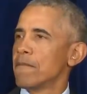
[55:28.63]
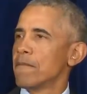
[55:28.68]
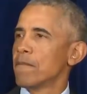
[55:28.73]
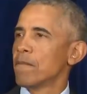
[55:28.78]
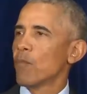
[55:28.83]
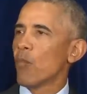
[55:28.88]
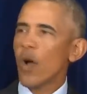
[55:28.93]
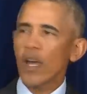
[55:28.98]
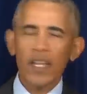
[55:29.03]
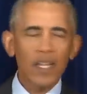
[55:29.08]

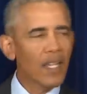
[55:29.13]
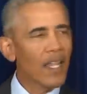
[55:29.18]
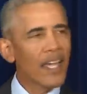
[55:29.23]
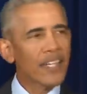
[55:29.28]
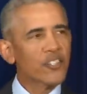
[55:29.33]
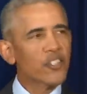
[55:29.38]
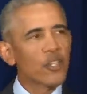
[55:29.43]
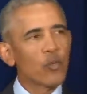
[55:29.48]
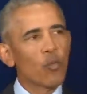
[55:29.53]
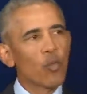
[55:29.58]
One
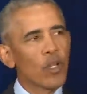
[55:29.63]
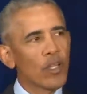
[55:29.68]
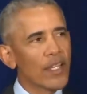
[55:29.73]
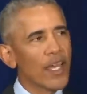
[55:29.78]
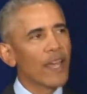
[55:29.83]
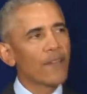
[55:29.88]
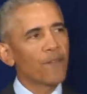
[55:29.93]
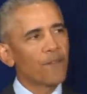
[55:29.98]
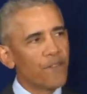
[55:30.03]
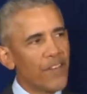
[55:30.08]
election will
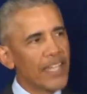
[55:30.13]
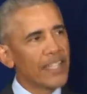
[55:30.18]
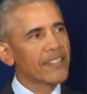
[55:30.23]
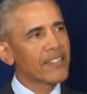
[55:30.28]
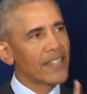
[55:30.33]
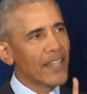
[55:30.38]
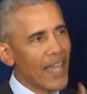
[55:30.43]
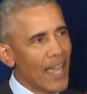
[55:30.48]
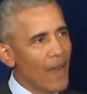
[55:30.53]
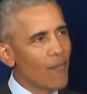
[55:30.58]
not fix
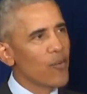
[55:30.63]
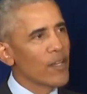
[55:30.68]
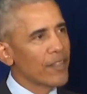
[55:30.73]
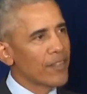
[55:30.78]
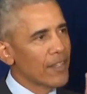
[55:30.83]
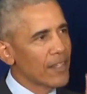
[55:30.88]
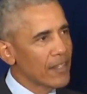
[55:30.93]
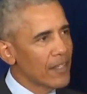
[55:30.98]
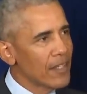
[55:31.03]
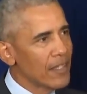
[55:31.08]

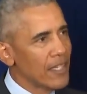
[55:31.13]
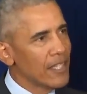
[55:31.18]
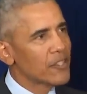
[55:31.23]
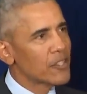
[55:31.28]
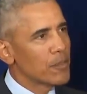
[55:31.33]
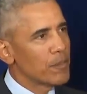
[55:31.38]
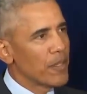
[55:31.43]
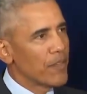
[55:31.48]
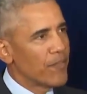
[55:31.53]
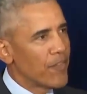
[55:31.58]
everything that needs
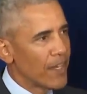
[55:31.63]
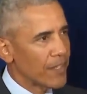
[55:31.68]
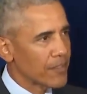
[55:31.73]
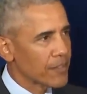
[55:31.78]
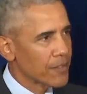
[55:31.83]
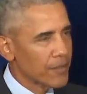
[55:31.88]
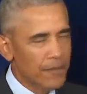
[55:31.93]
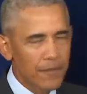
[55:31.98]
to be fixed,